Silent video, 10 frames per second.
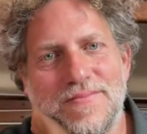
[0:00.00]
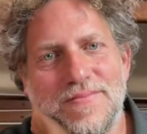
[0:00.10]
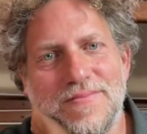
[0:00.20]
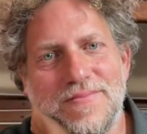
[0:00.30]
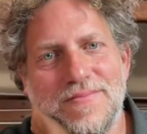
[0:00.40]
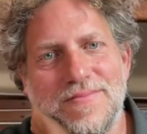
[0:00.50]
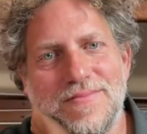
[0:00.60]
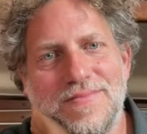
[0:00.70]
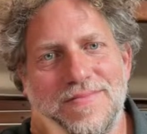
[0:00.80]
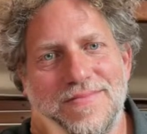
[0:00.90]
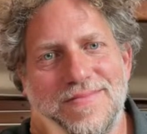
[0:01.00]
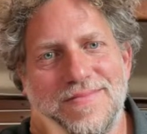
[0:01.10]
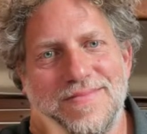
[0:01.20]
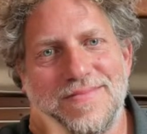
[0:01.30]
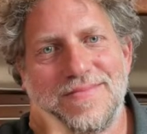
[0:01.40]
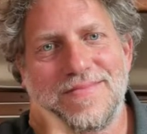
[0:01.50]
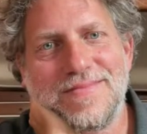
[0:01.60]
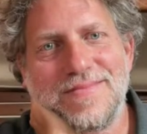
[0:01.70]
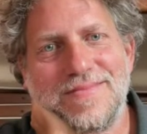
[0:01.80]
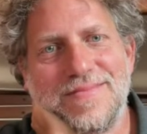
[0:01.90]

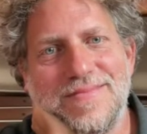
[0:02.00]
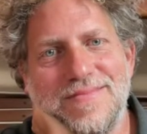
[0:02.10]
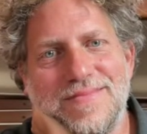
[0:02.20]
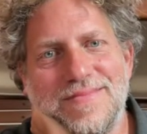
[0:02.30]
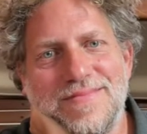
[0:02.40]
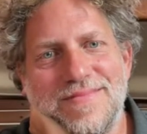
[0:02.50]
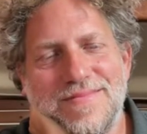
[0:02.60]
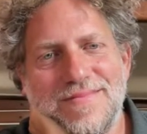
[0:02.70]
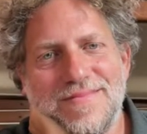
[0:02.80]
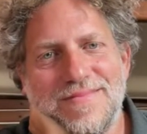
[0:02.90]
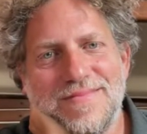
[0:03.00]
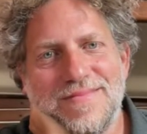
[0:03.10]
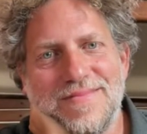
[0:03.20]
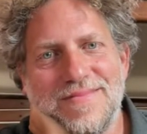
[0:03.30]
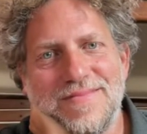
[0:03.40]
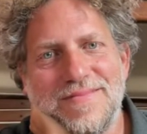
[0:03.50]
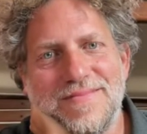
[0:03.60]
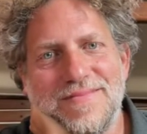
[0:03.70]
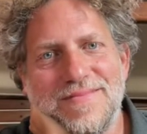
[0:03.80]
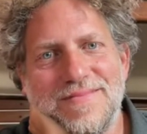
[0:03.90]

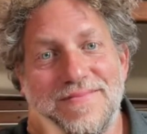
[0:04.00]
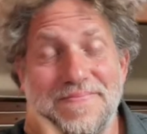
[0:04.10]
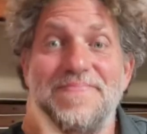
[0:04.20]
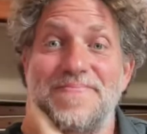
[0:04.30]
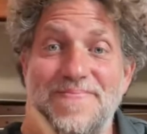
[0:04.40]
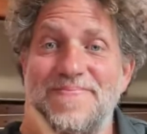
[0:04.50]
This person isn't speaking.